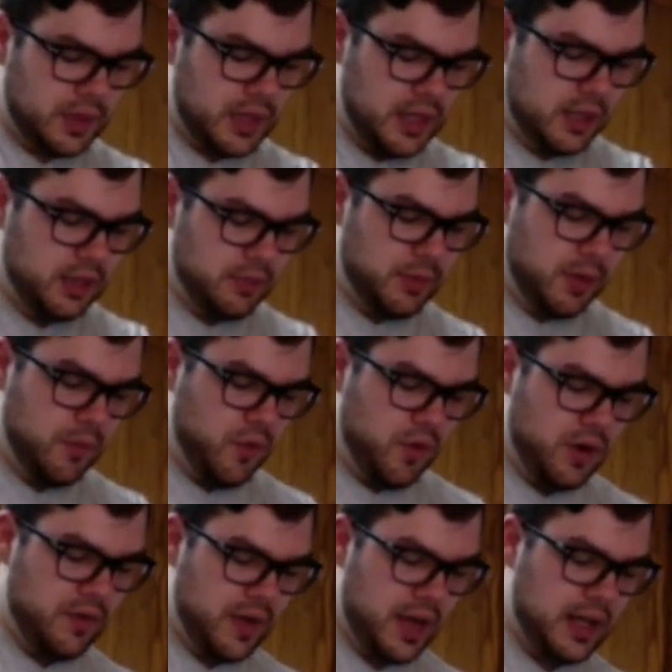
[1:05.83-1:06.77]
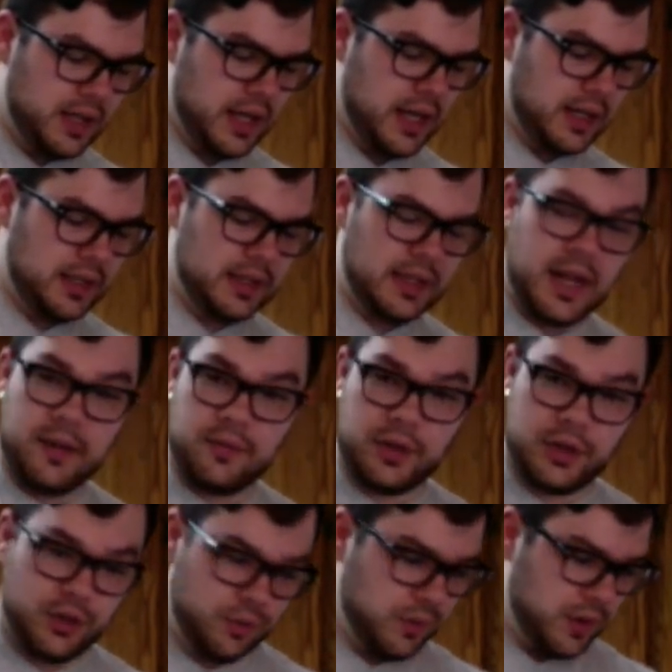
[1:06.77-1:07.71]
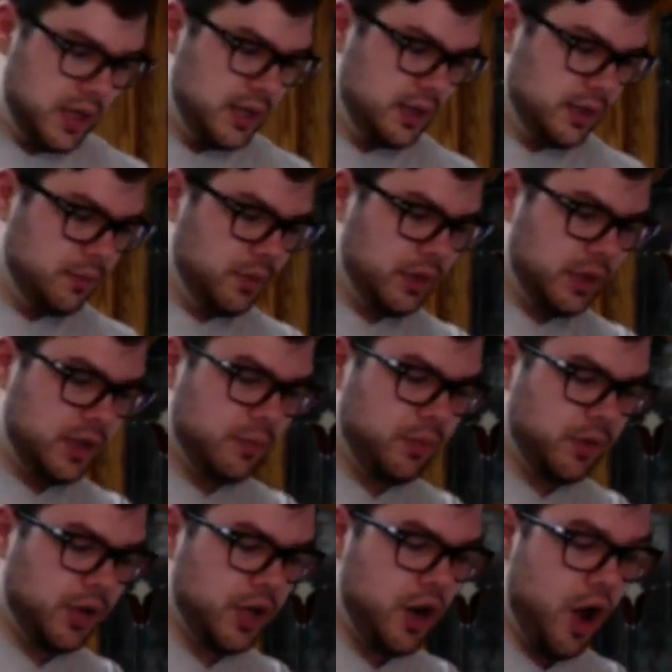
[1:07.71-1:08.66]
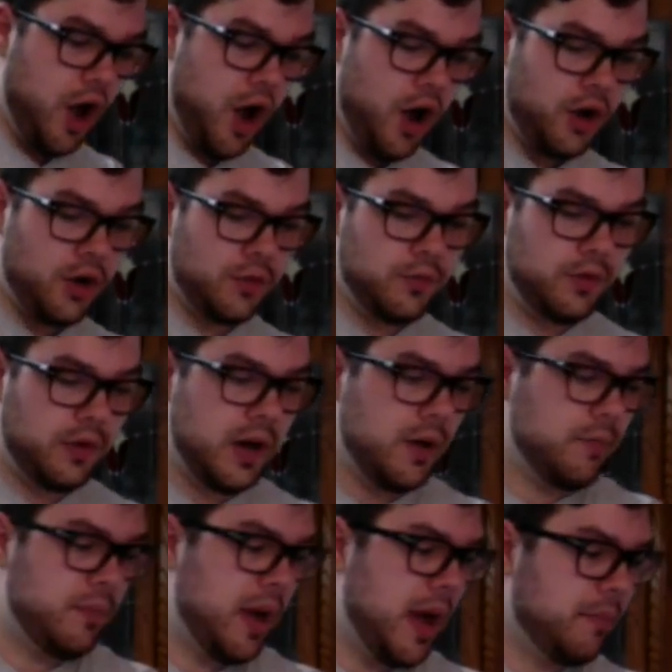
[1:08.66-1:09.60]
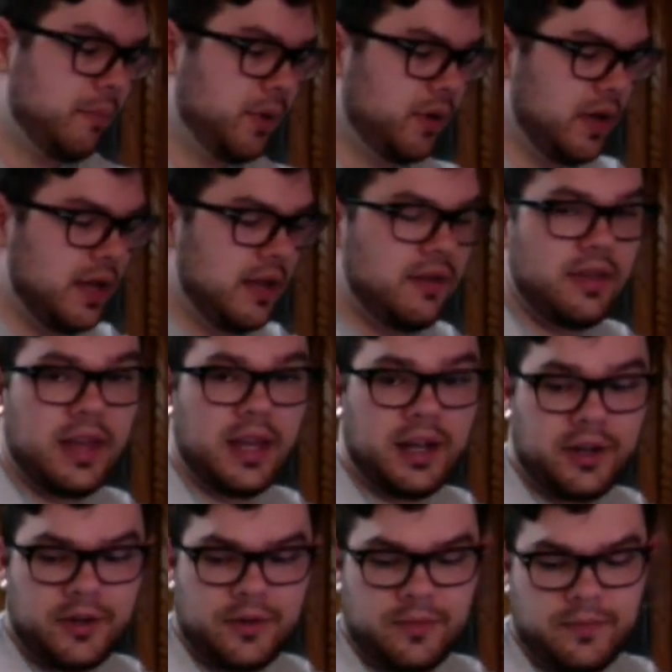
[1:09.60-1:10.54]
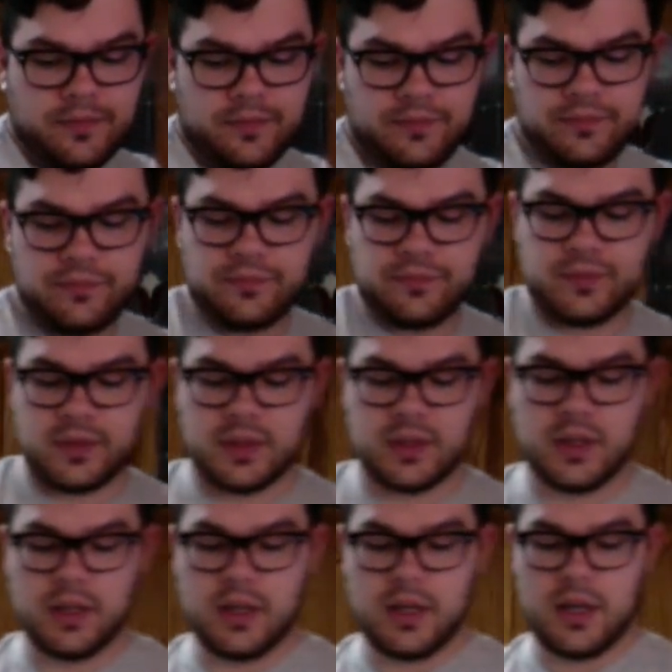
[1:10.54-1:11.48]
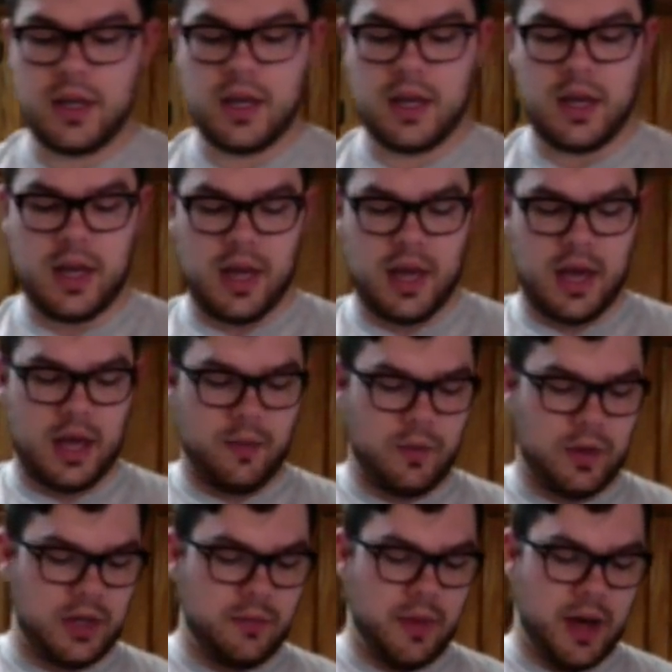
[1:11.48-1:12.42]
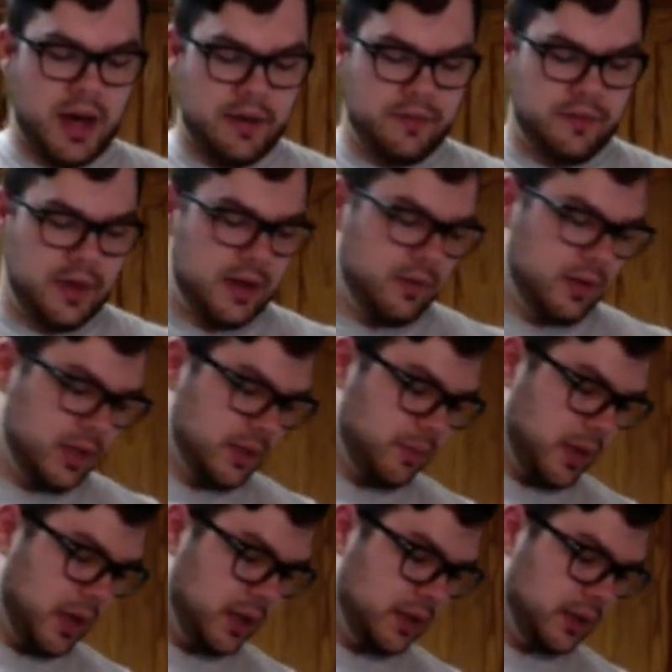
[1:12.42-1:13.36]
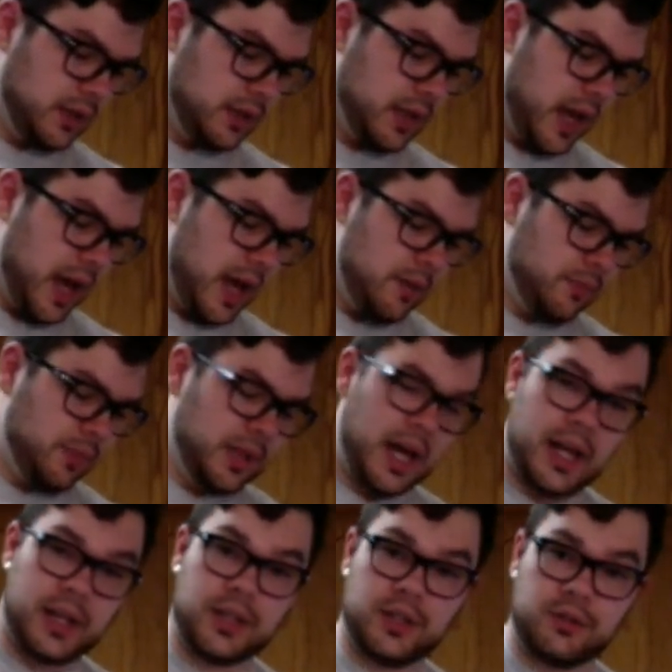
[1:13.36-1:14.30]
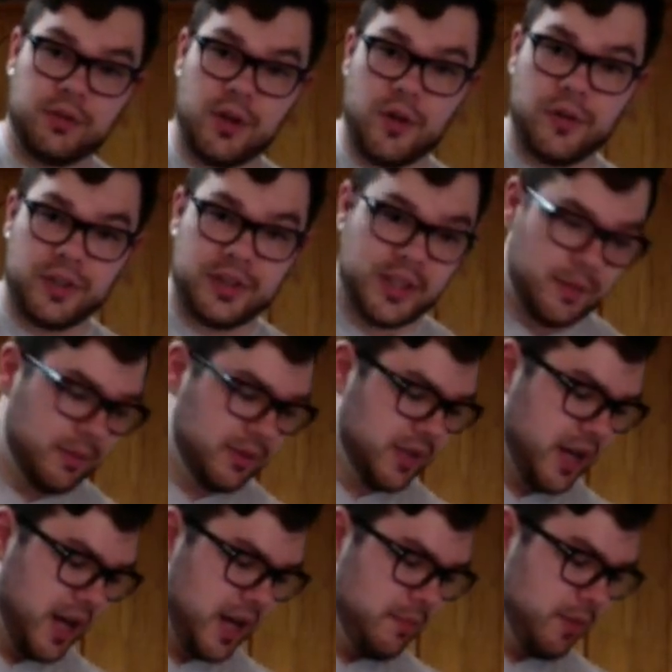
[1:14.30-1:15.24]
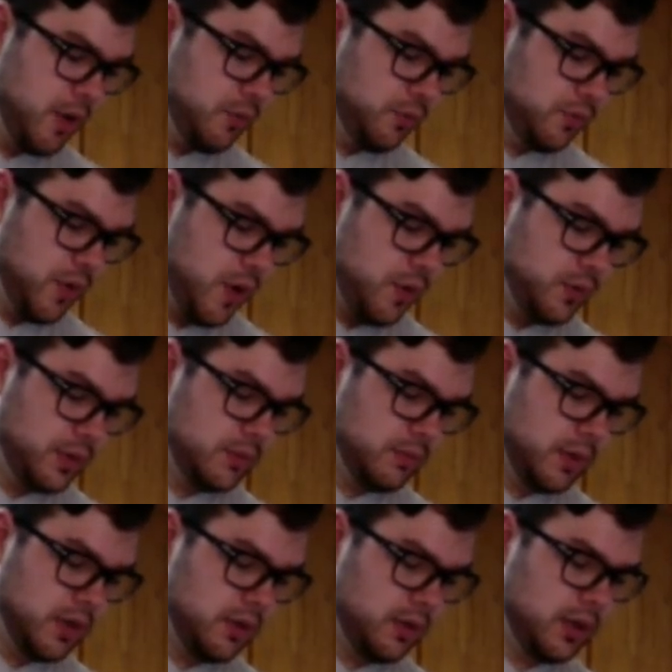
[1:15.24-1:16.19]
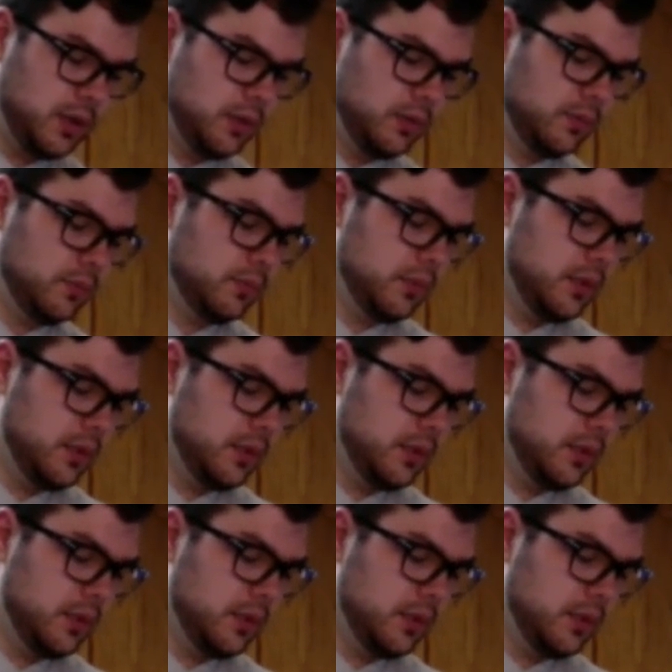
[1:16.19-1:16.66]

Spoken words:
A little bit more of that nice savory twist. We're going to put our ground pepper in there. And one of my favorite spices and plants to grow in the summertime, rosemary.